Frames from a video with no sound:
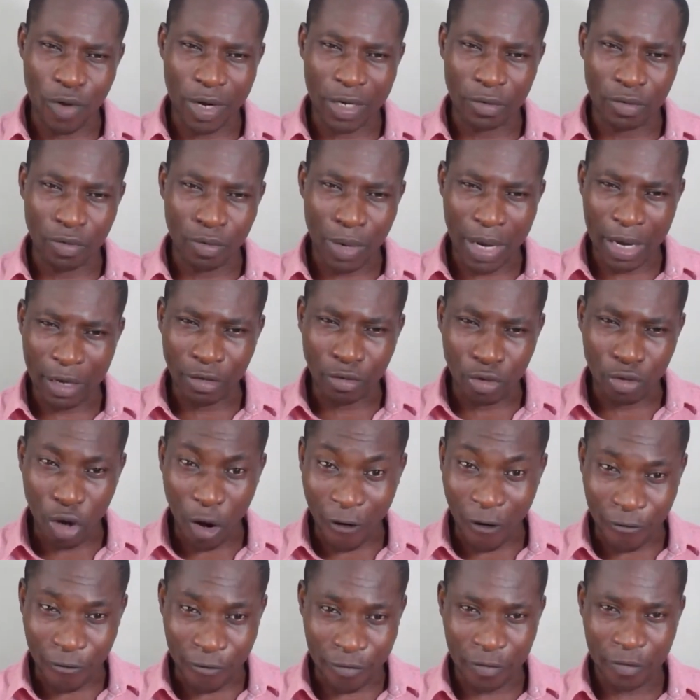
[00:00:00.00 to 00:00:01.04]
What are you
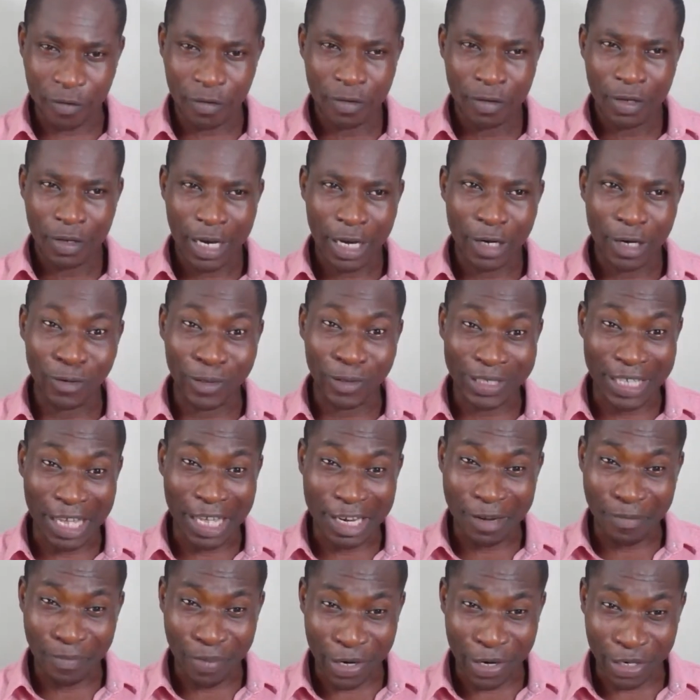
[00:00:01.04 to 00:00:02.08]
tough? Can you
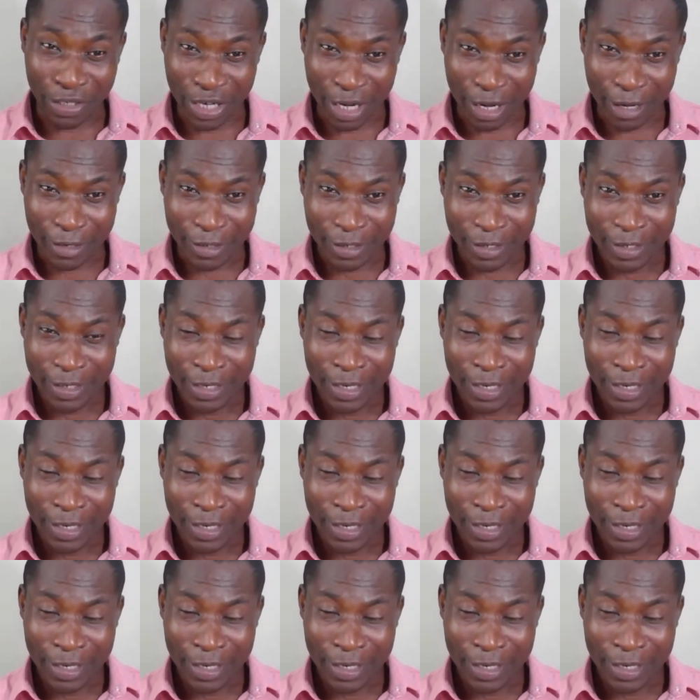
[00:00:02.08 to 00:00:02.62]
withstand the pressure?